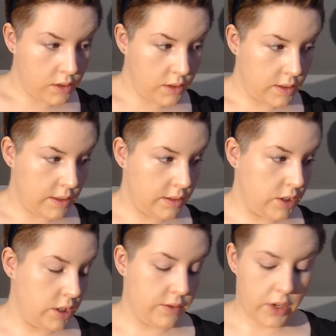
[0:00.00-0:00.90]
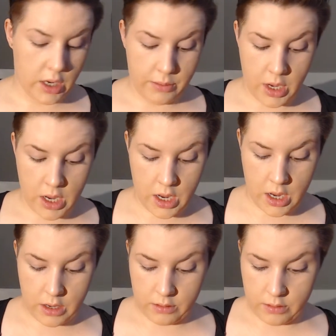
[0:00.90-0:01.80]
So it's just funny,
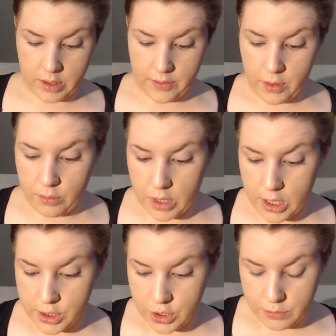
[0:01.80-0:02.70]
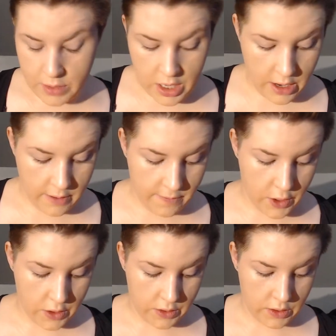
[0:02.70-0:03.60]
if you watch my
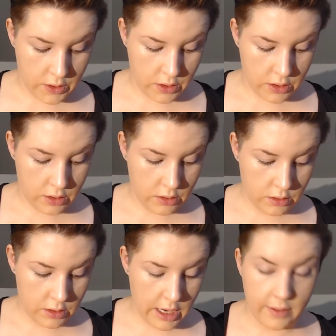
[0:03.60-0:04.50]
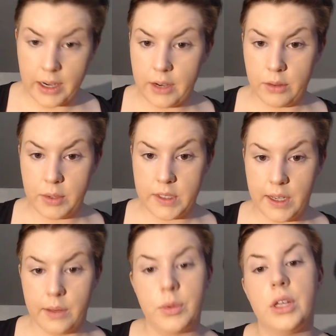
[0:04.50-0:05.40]
first Get Ready With Me
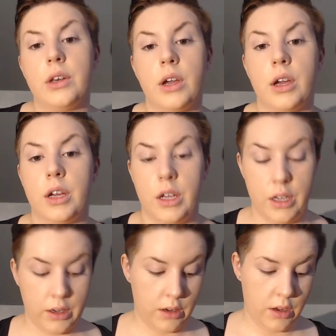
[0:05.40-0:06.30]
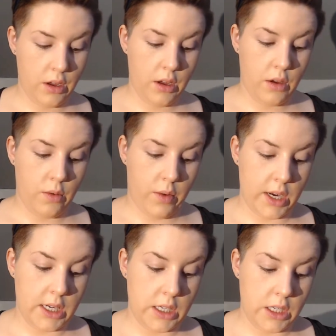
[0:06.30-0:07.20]
segment, I
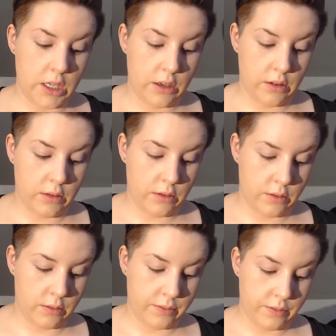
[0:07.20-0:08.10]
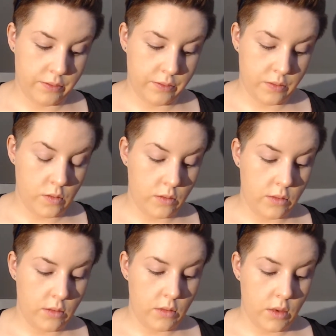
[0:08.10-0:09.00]
went into,
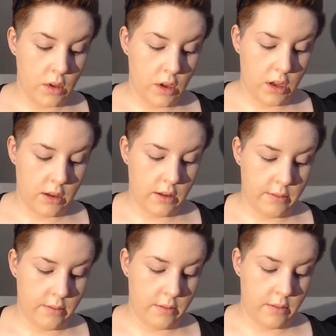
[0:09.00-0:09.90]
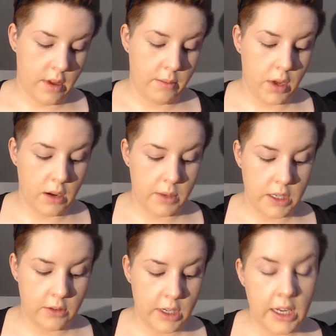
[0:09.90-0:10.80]
I'm going to be
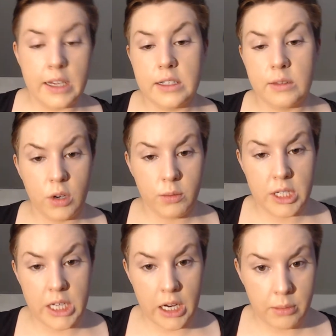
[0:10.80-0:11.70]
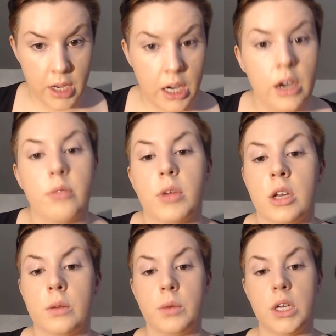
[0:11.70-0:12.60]
doing nails, I'm going to be dyeing my hair, I'm going
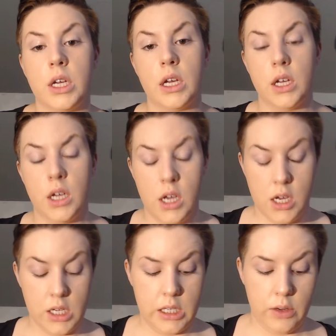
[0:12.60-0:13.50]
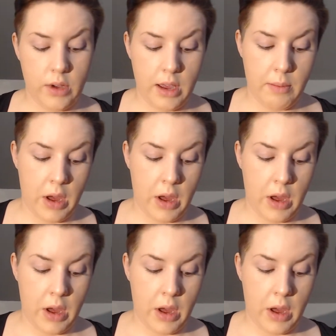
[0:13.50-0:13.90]
to be doing